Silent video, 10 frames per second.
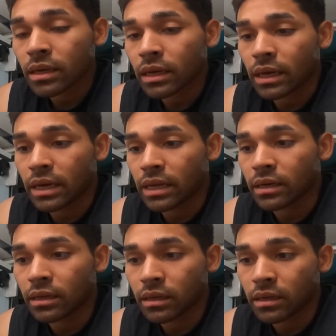
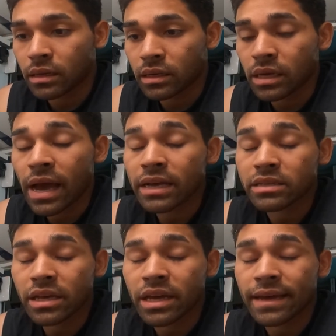and he
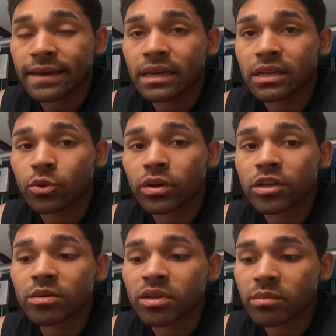has a
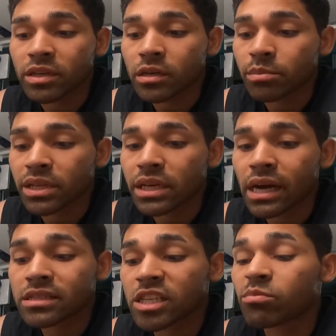300mm
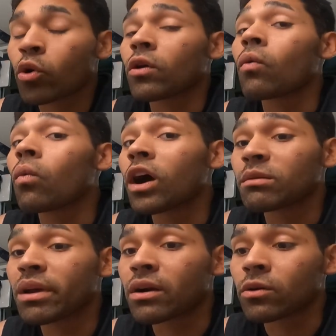PDI
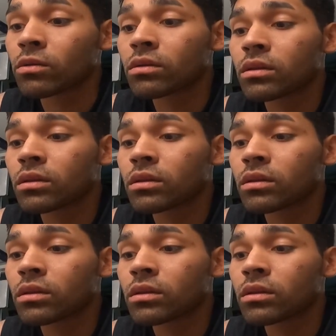6.01 barrel,